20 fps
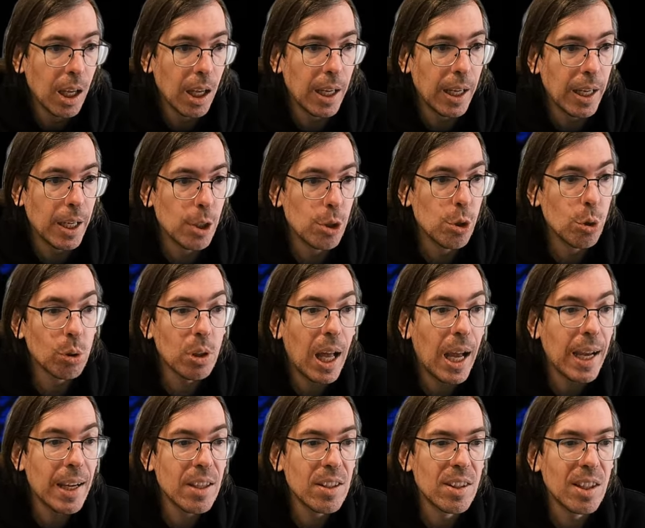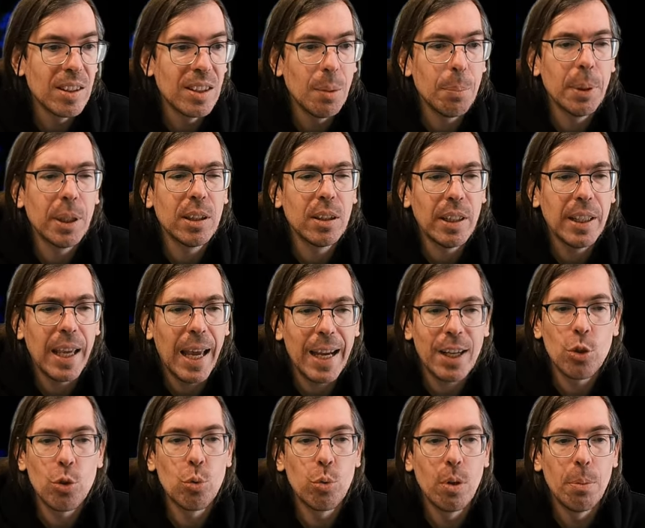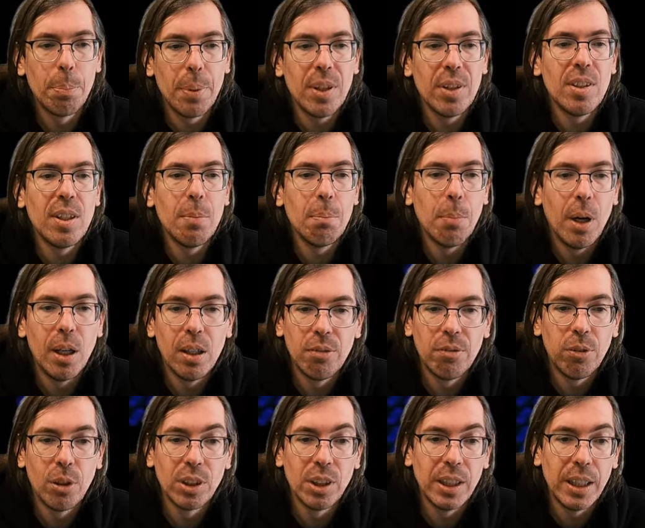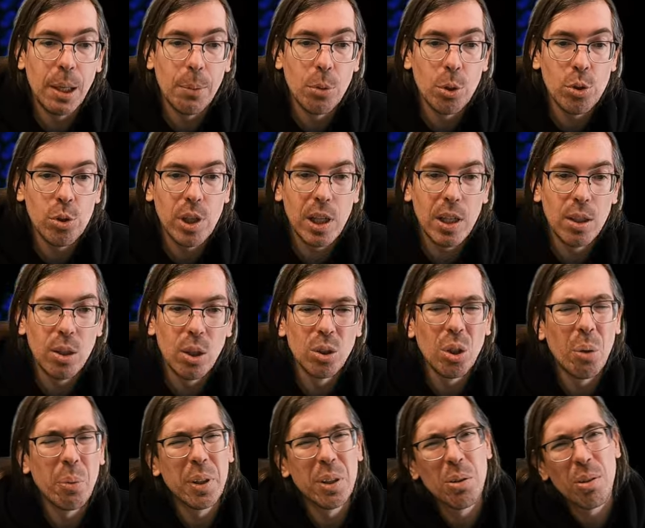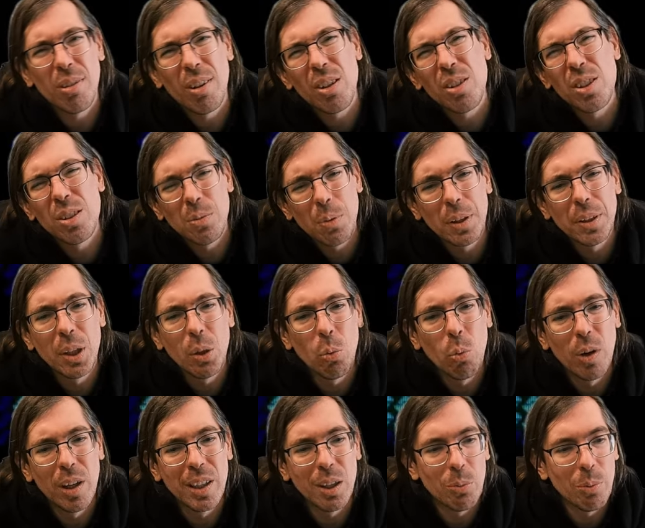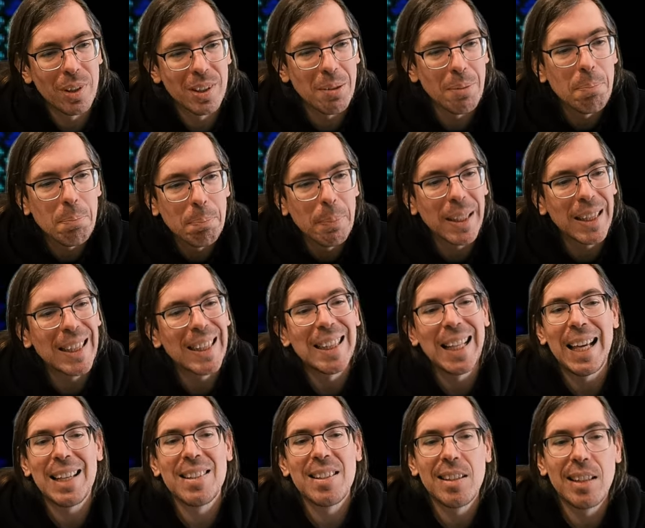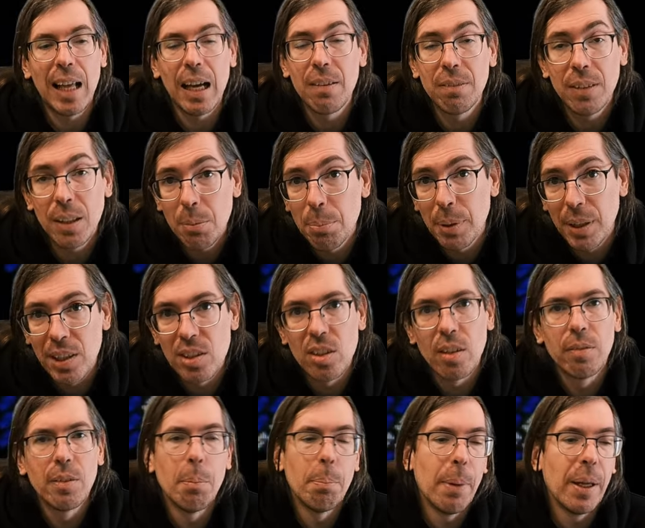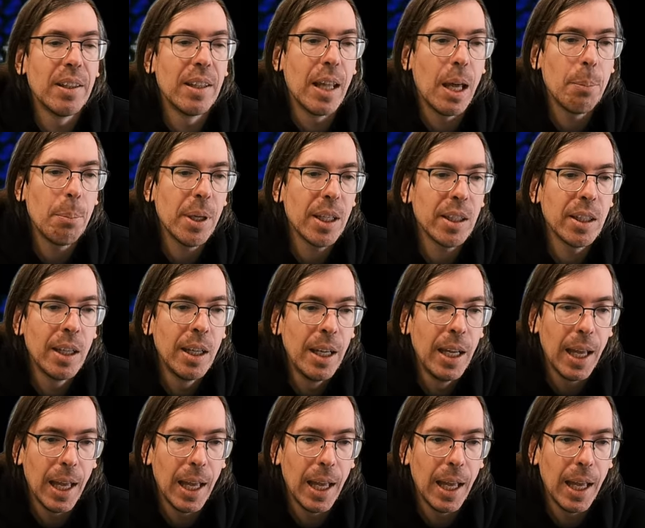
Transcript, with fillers: Uh, July is a typically extra busy month for the demo scene, although in 2021 it was a bit less lively because of the pandemic.